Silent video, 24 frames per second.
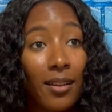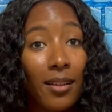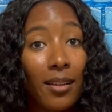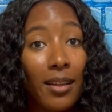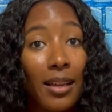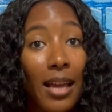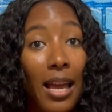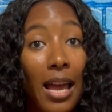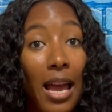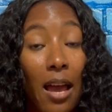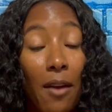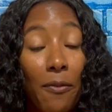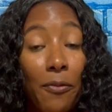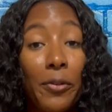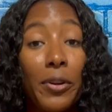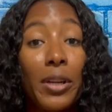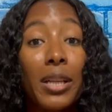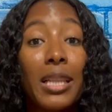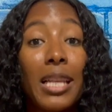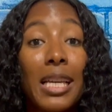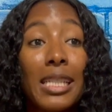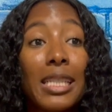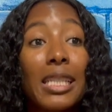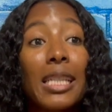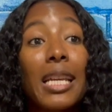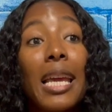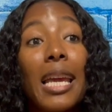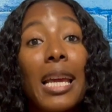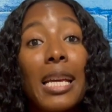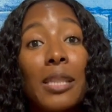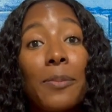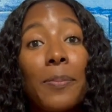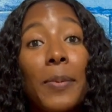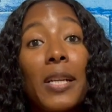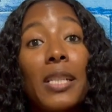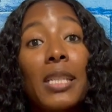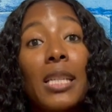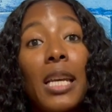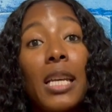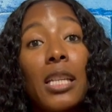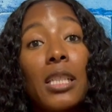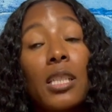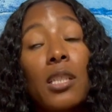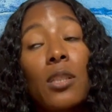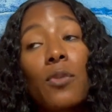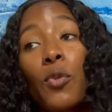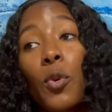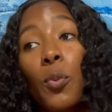have realistic
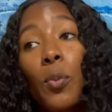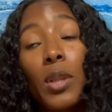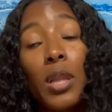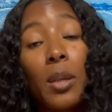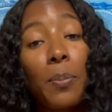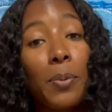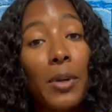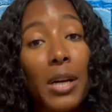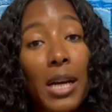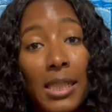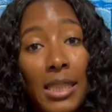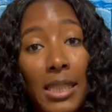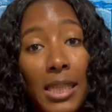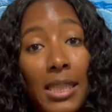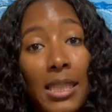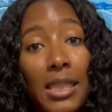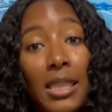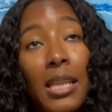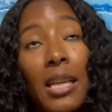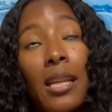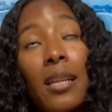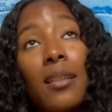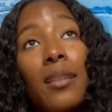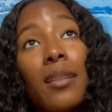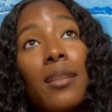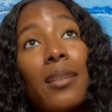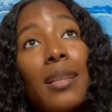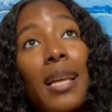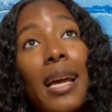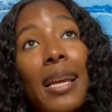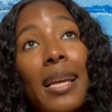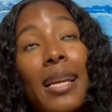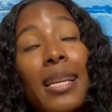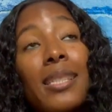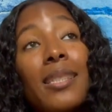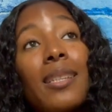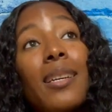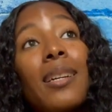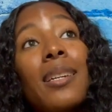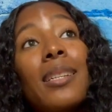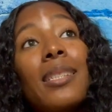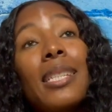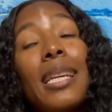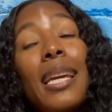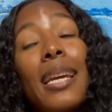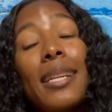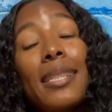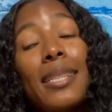expectations for what the process is going to look like. It's going to
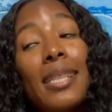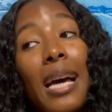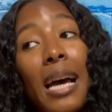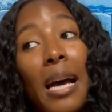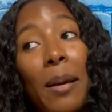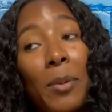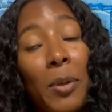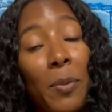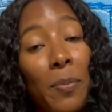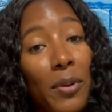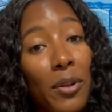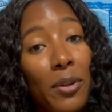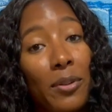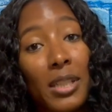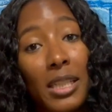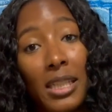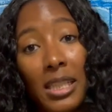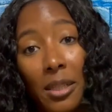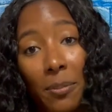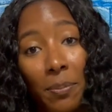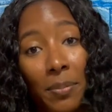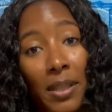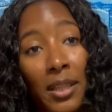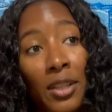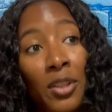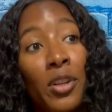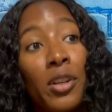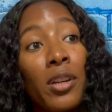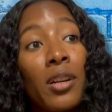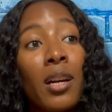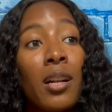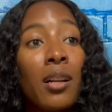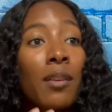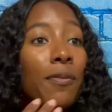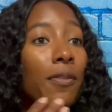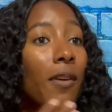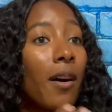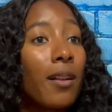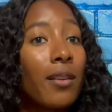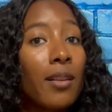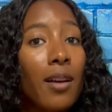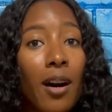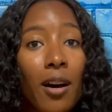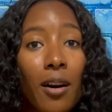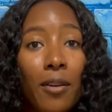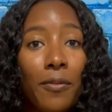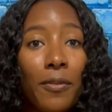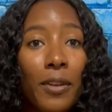take time to build discipline. You're going to fall
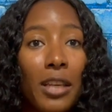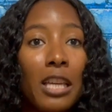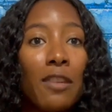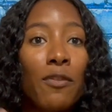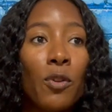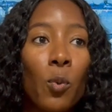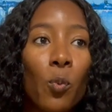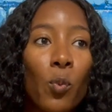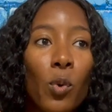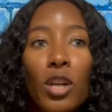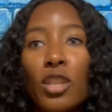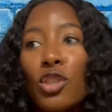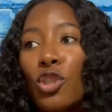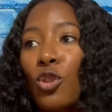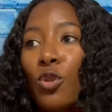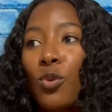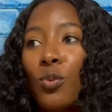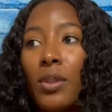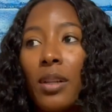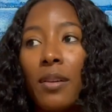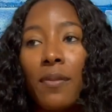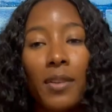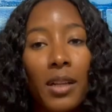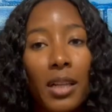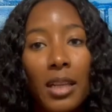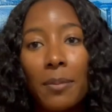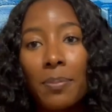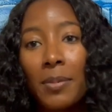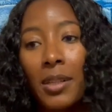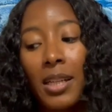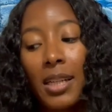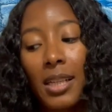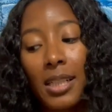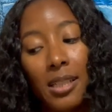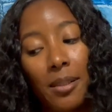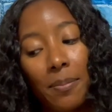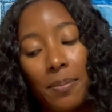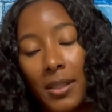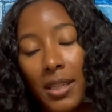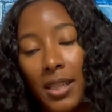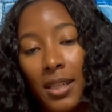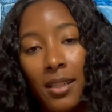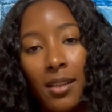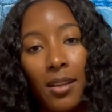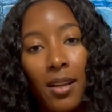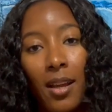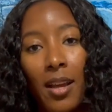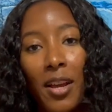off. Even once you develop the
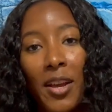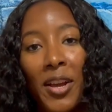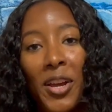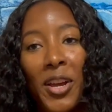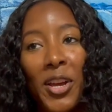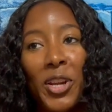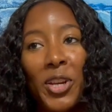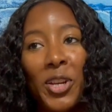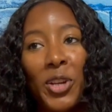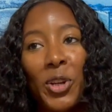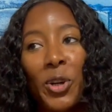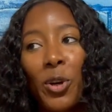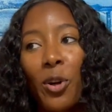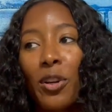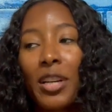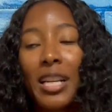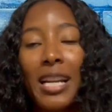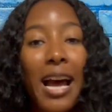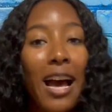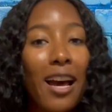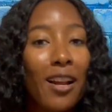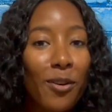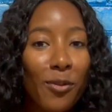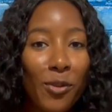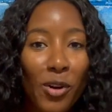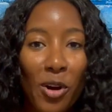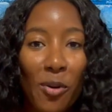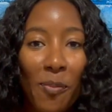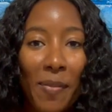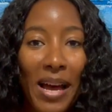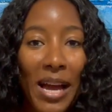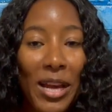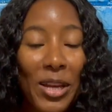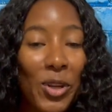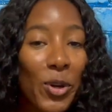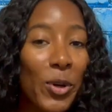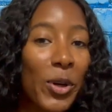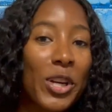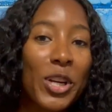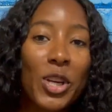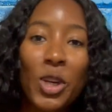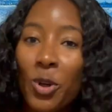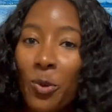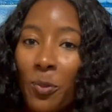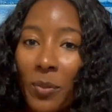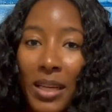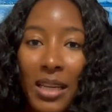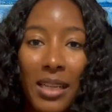discipline, you're not a robot, you're a
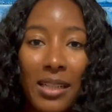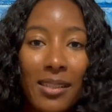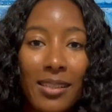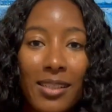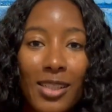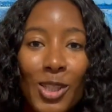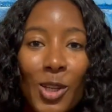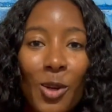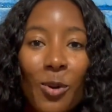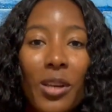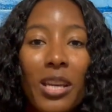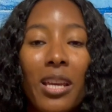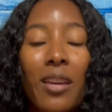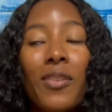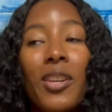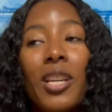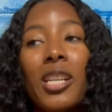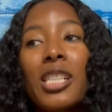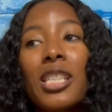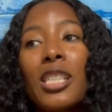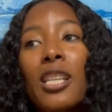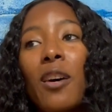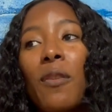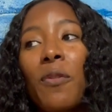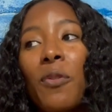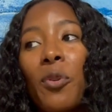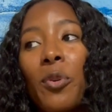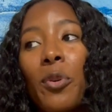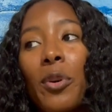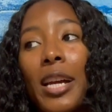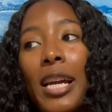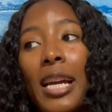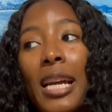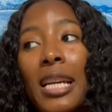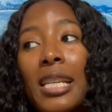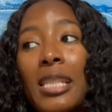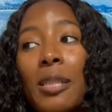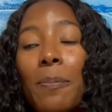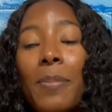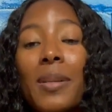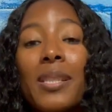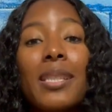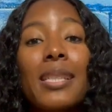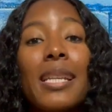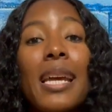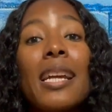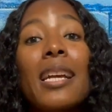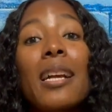human. So give yourself grace, but
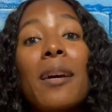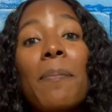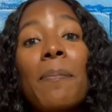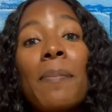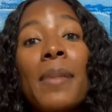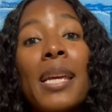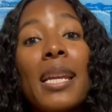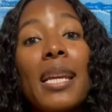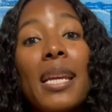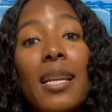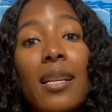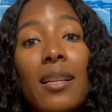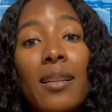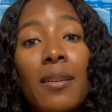stay committed.